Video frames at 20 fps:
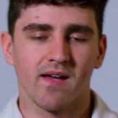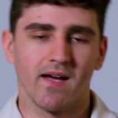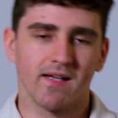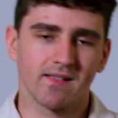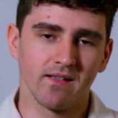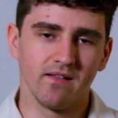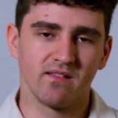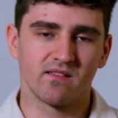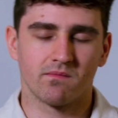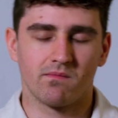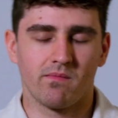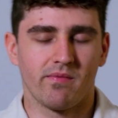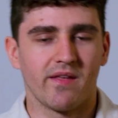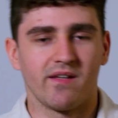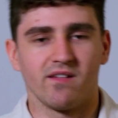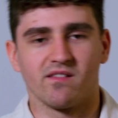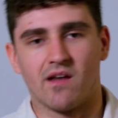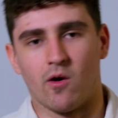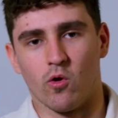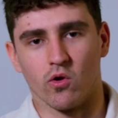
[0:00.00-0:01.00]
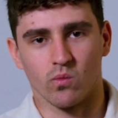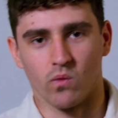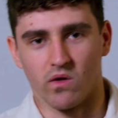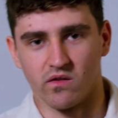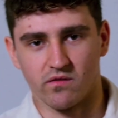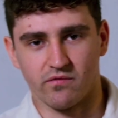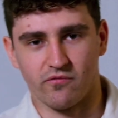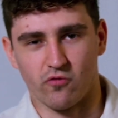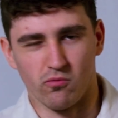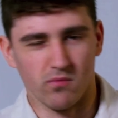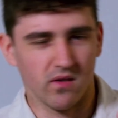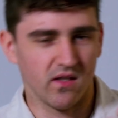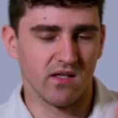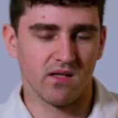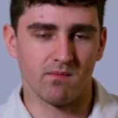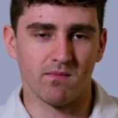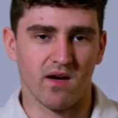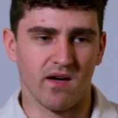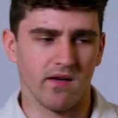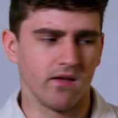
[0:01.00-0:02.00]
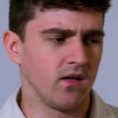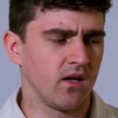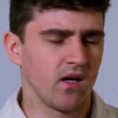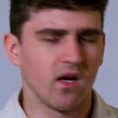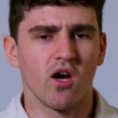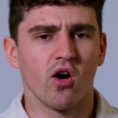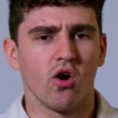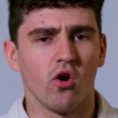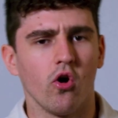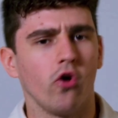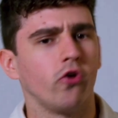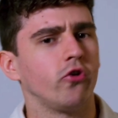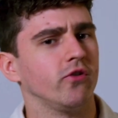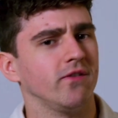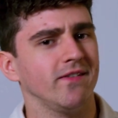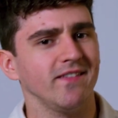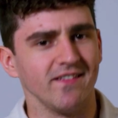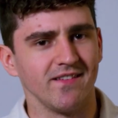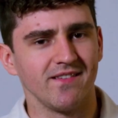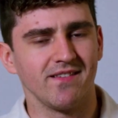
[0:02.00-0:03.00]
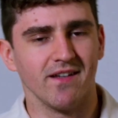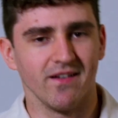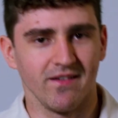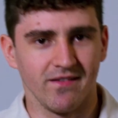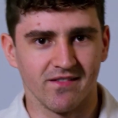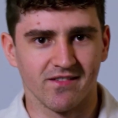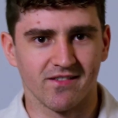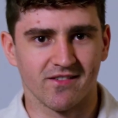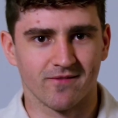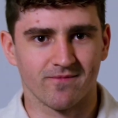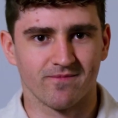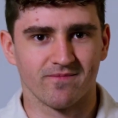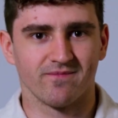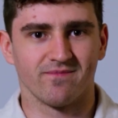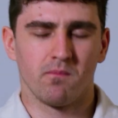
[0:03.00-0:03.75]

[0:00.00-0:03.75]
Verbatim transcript: At least that is how it was for me in my early days.